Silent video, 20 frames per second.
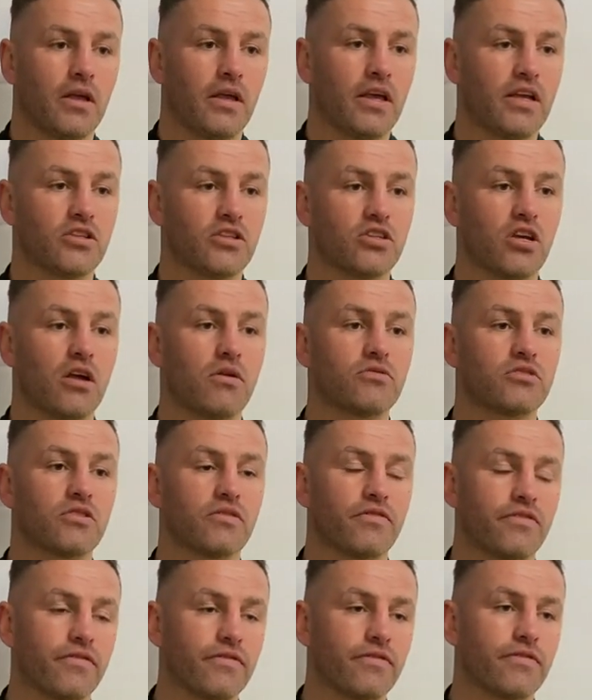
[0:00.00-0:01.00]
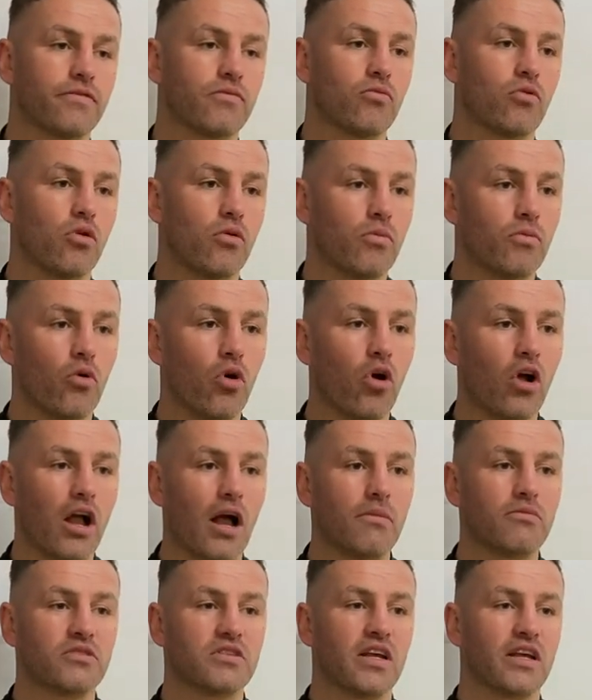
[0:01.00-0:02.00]
In terms of what, what
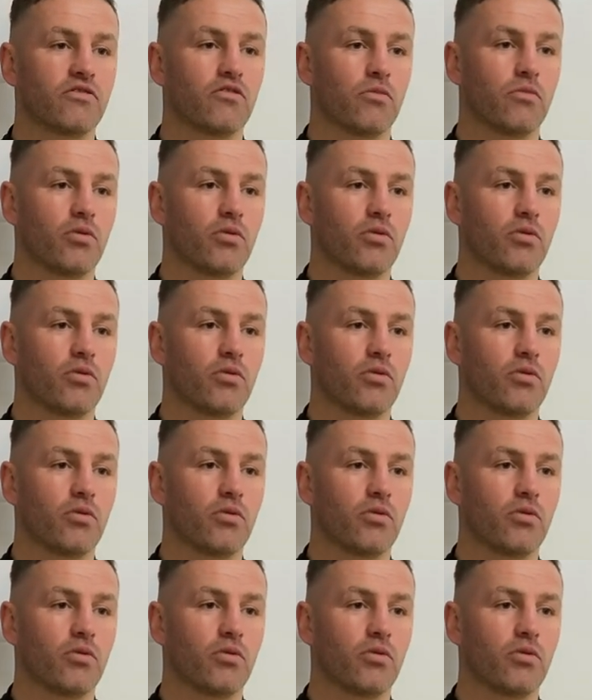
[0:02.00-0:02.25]
comes next for